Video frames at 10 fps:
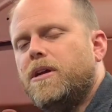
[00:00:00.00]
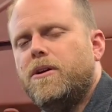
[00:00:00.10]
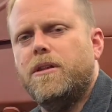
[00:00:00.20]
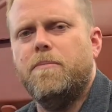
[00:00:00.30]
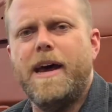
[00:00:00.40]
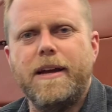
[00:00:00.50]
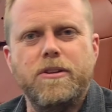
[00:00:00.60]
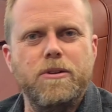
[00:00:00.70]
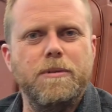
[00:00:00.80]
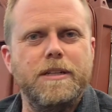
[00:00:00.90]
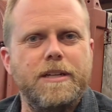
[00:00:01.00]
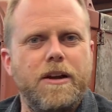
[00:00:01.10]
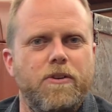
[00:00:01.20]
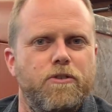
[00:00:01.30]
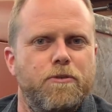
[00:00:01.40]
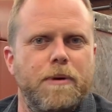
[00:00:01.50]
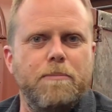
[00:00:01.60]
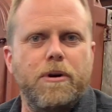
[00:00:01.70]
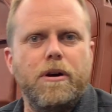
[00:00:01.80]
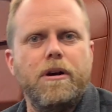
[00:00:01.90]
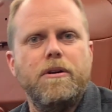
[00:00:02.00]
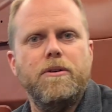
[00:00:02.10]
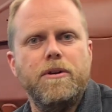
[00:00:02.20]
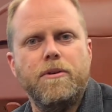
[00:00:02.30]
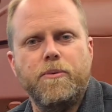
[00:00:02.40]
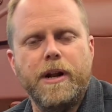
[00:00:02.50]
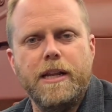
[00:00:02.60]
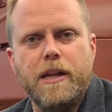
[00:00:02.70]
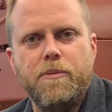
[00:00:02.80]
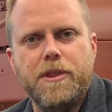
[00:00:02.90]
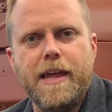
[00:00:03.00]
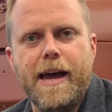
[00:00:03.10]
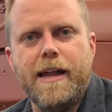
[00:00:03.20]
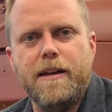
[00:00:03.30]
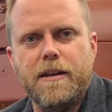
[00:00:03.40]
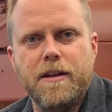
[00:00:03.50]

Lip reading: gear in the back too, because I don't remember what I did with that.